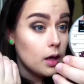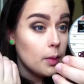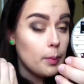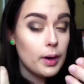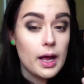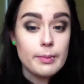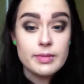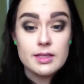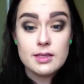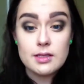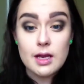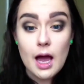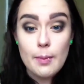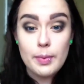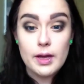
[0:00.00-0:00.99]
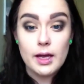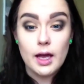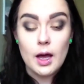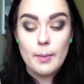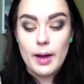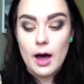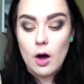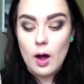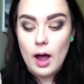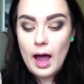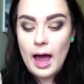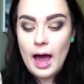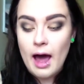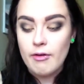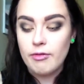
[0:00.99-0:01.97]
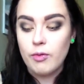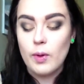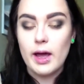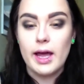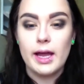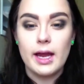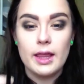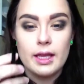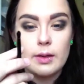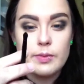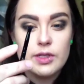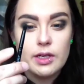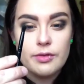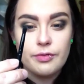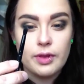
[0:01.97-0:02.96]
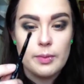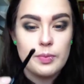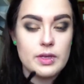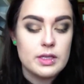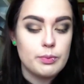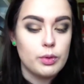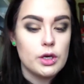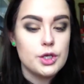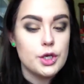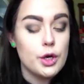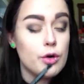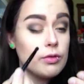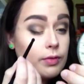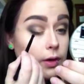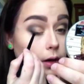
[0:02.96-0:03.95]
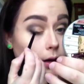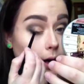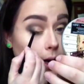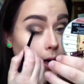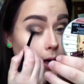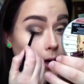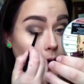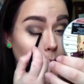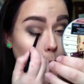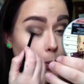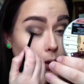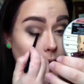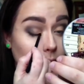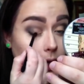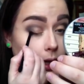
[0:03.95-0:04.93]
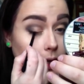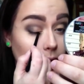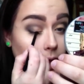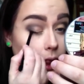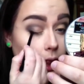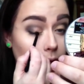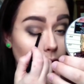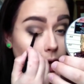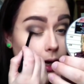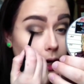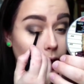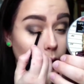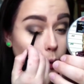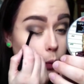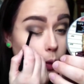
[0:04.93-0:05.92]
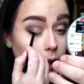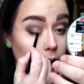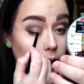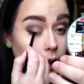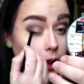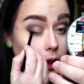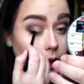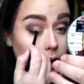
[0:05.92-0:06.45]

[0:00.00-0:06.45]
But I'm stopping about halfway, and then I'm just going to flip this brush over and blend that line with